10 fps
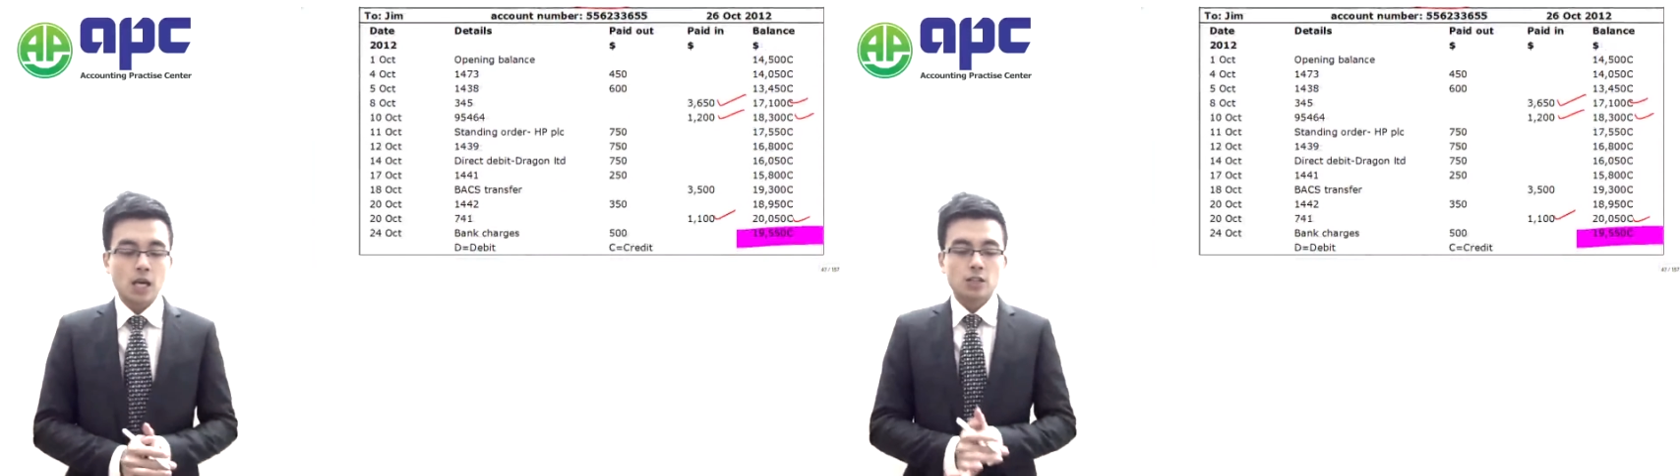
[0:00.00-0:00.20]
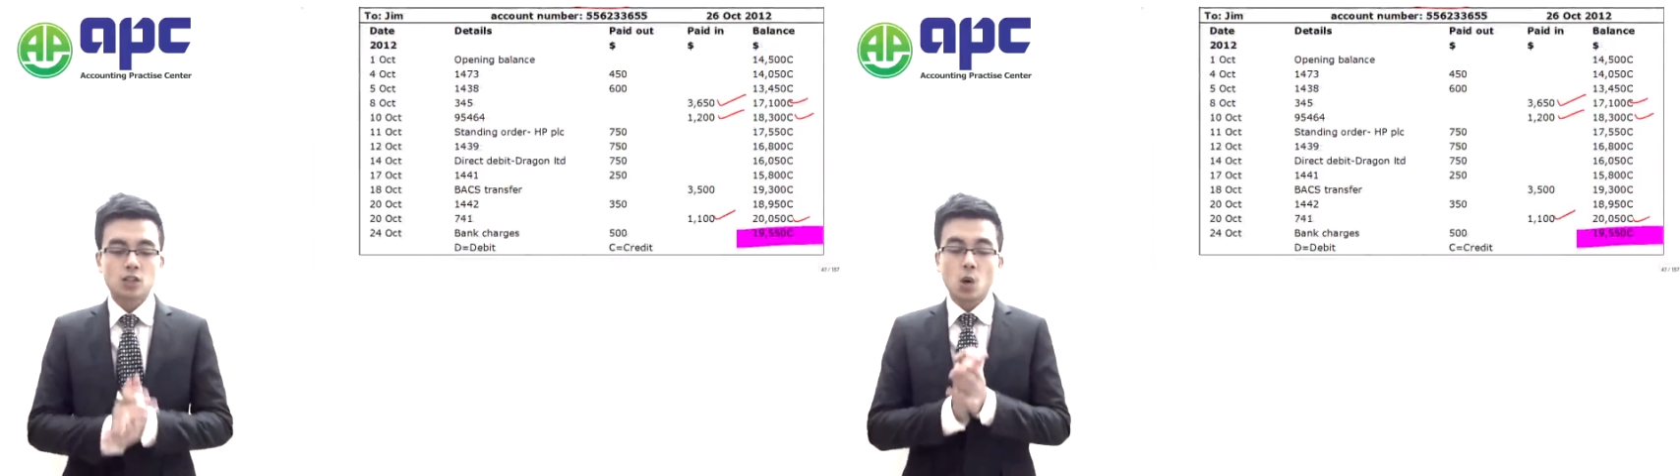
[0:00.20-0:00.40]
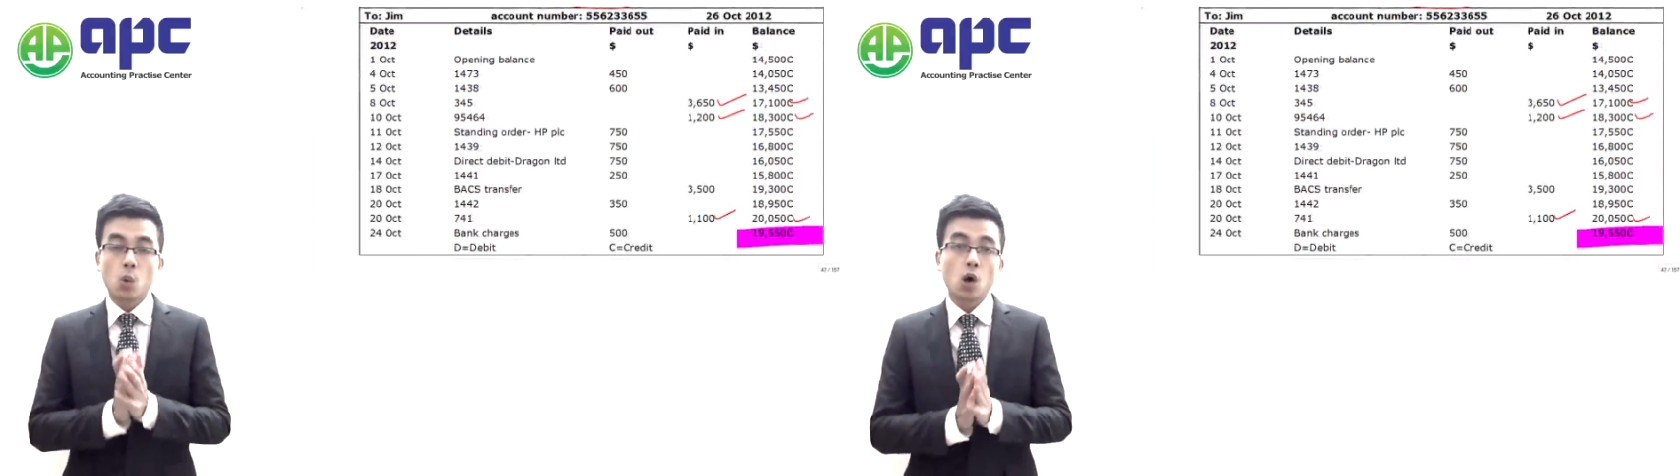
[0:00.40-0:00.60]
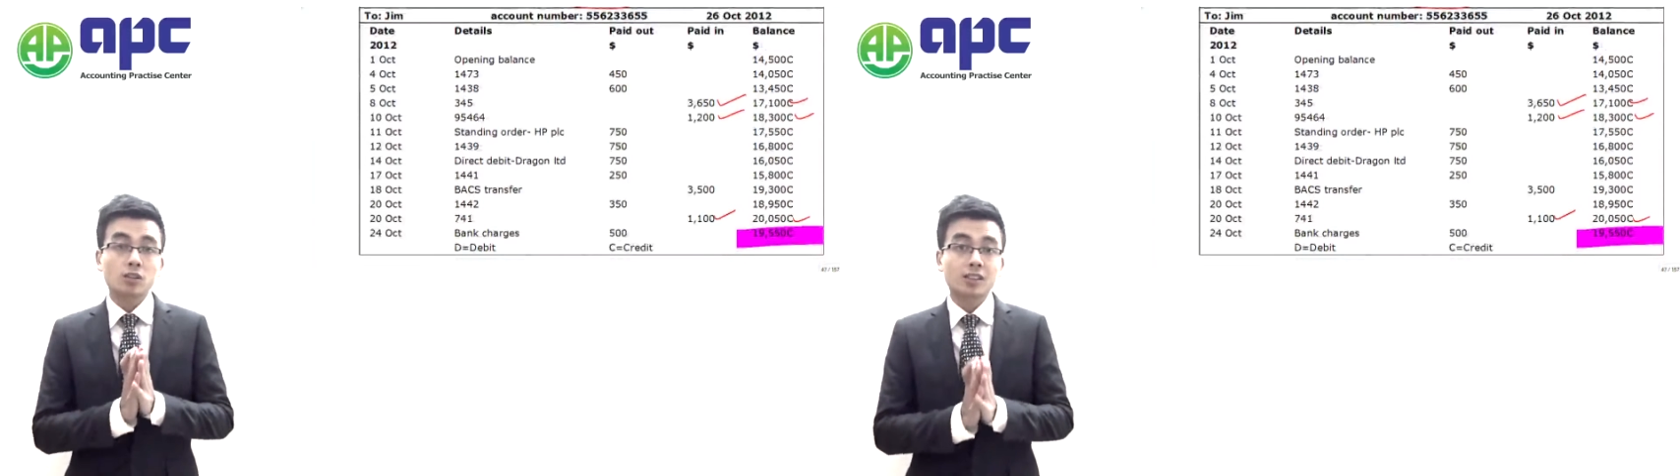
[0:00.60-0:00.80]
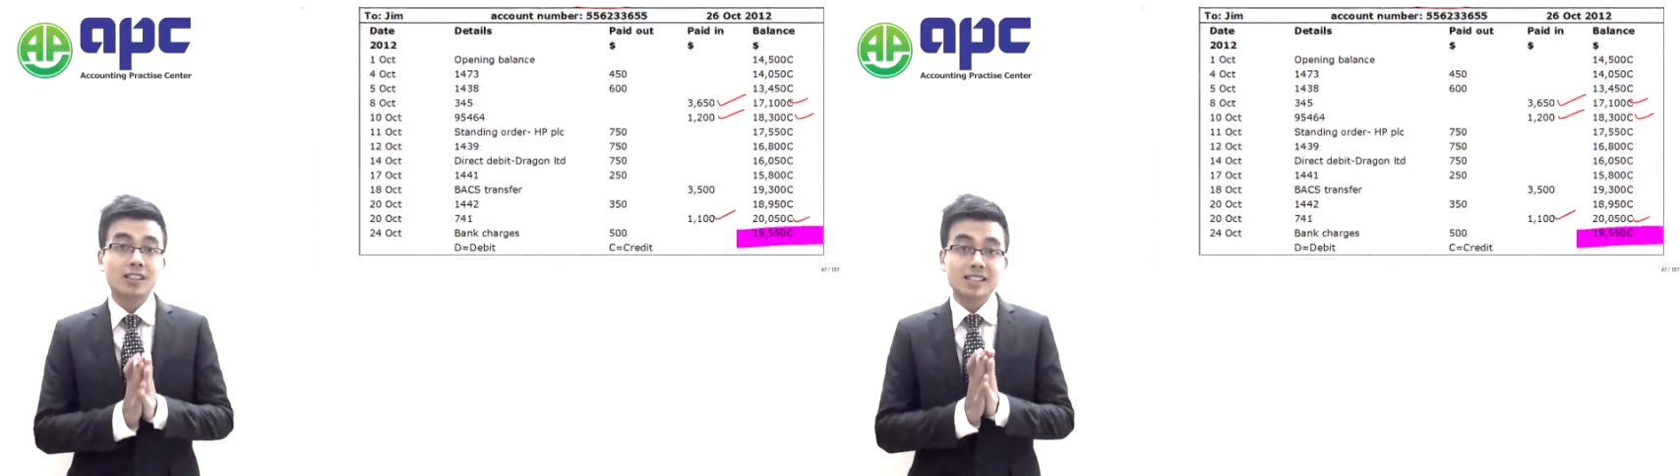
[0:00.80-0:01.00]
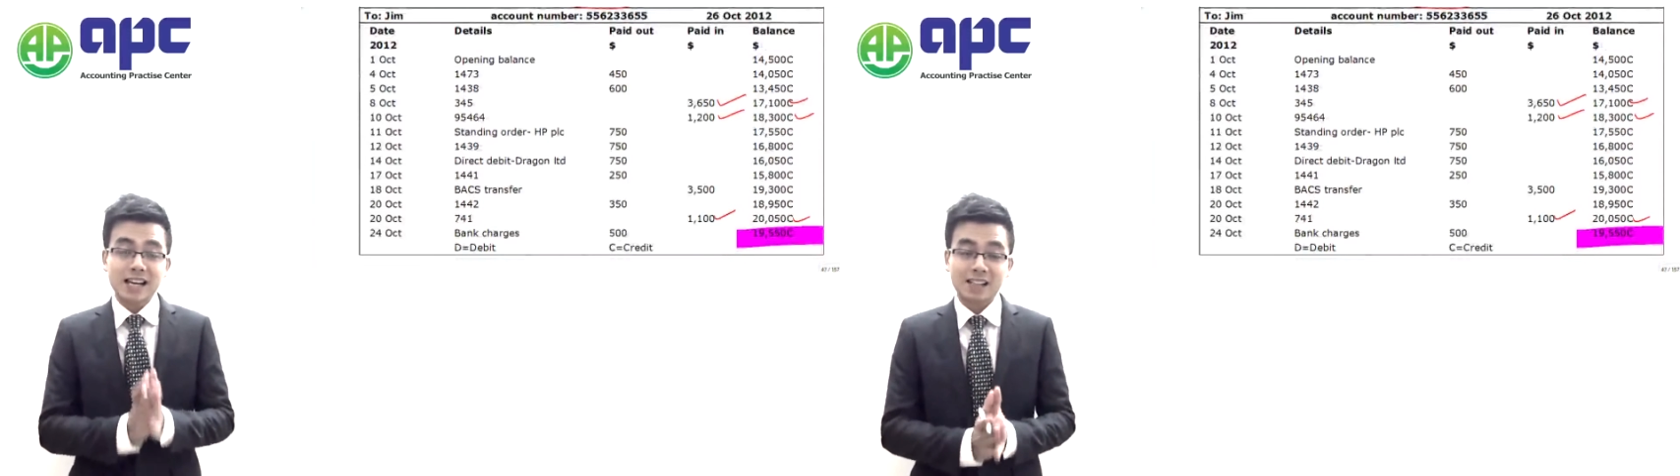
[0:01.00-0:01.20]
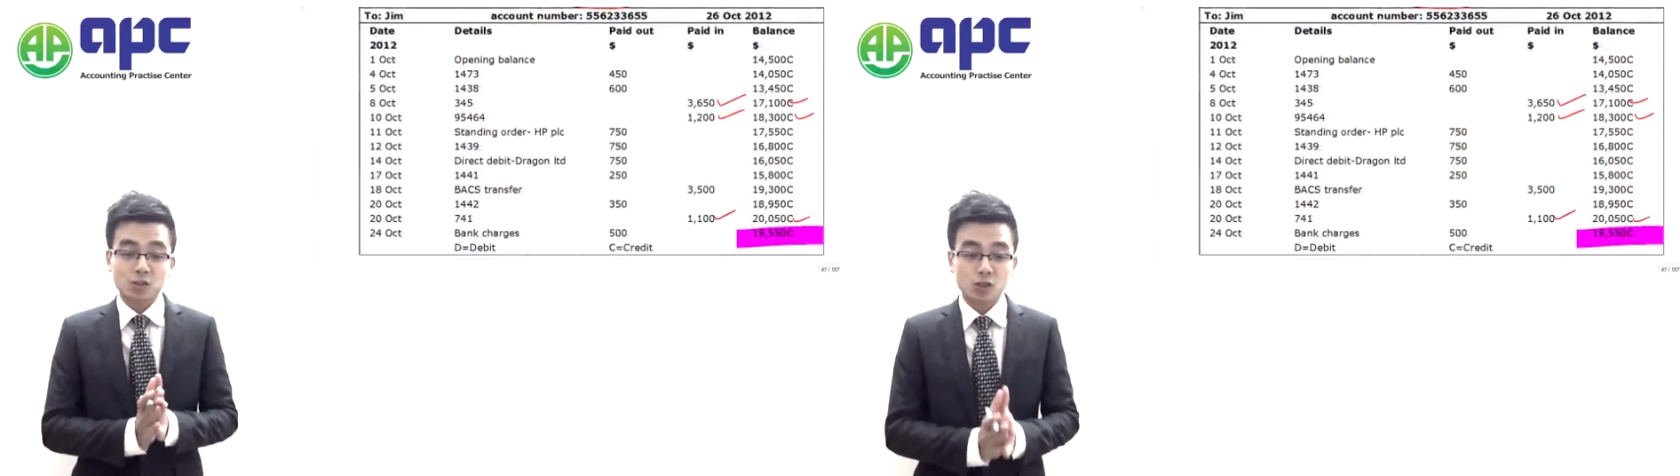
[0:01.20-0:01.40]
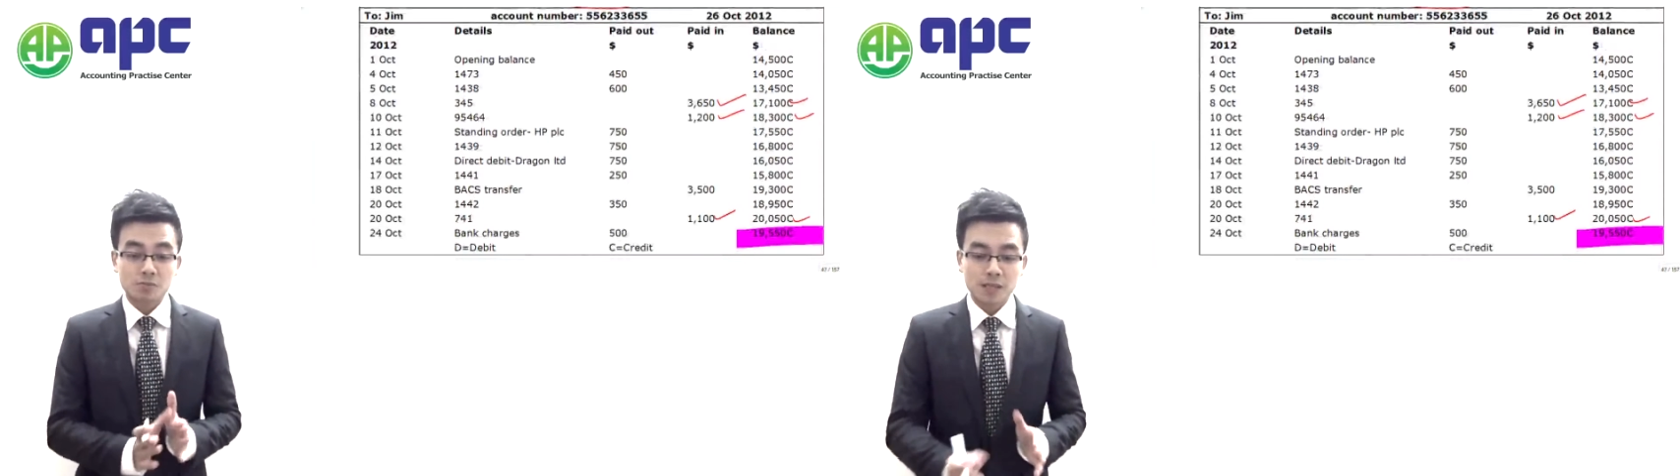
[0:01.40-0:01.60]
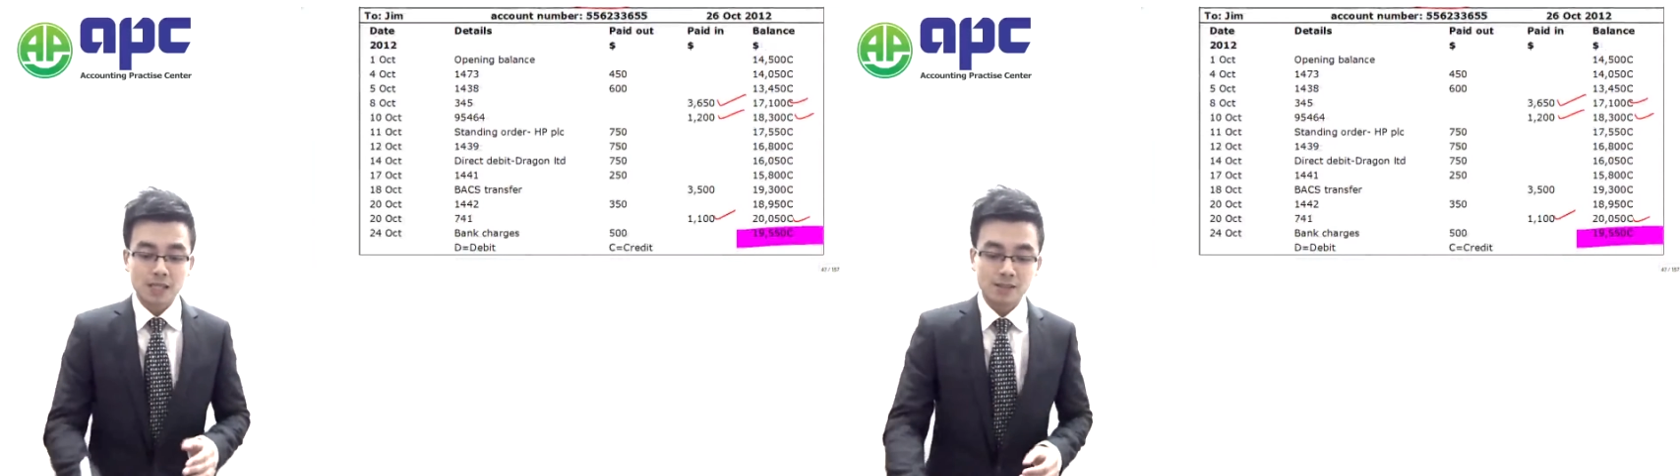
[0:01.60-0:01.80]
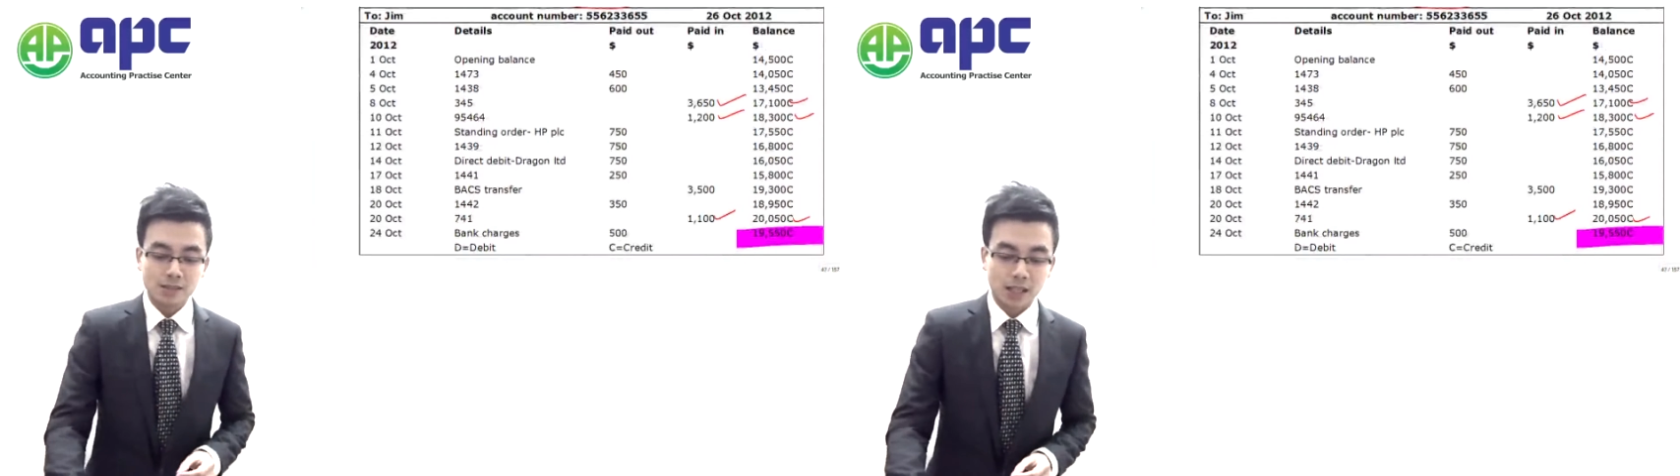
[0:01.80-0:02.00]
So what this actually
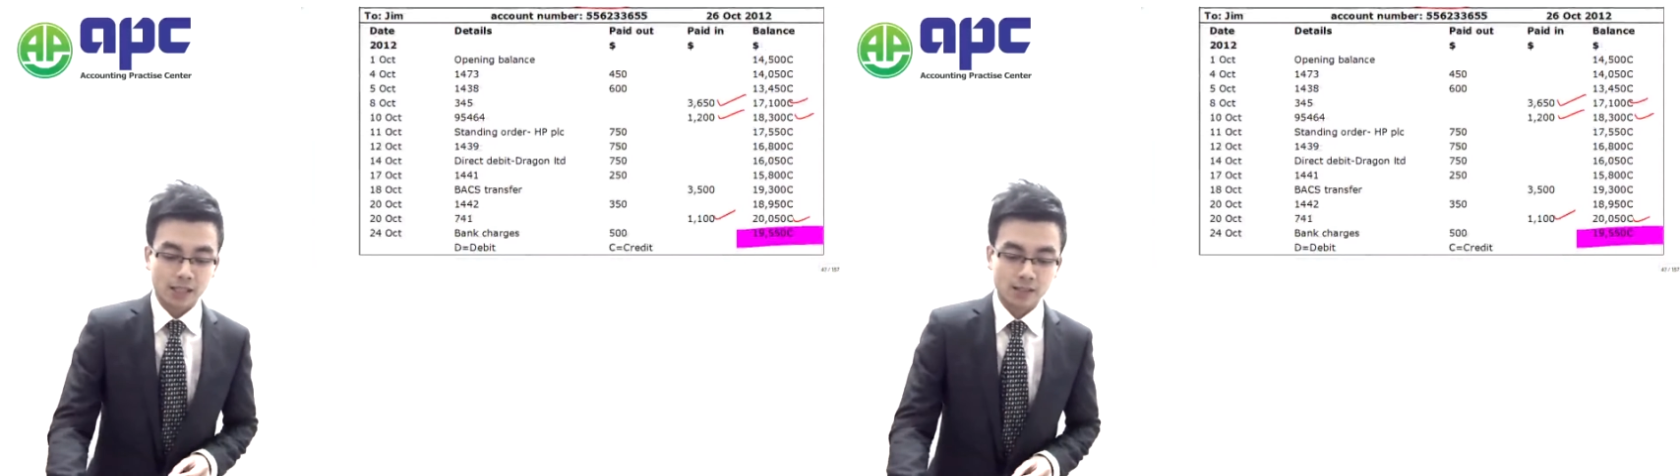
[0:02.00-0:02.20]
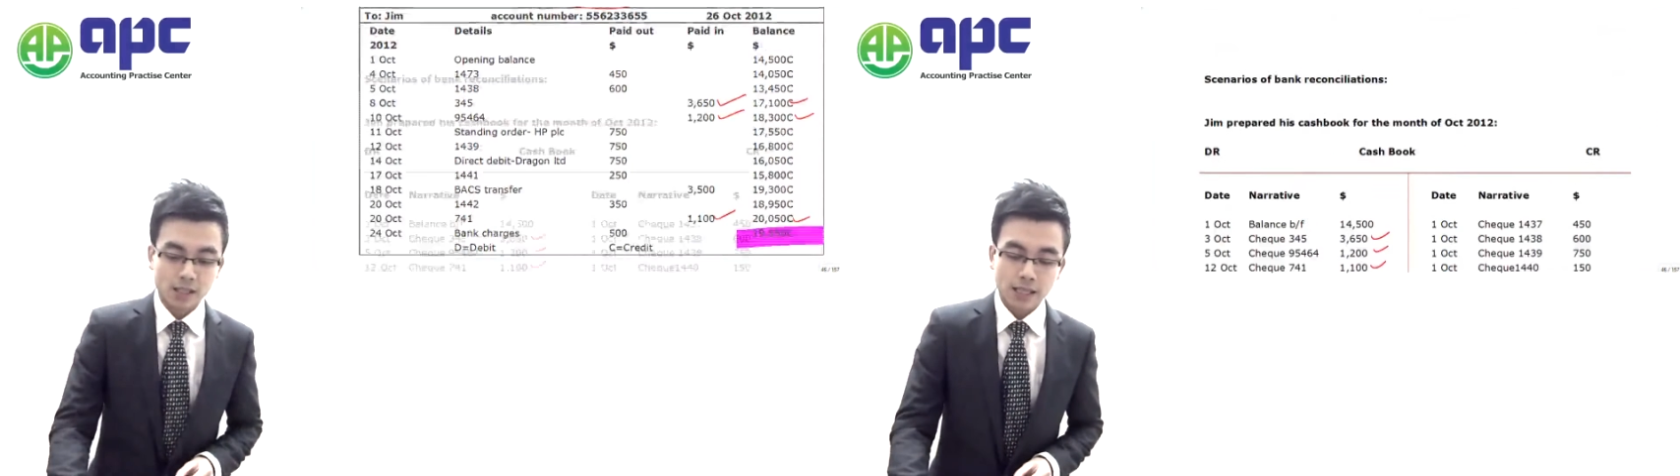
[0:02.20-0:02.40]
means is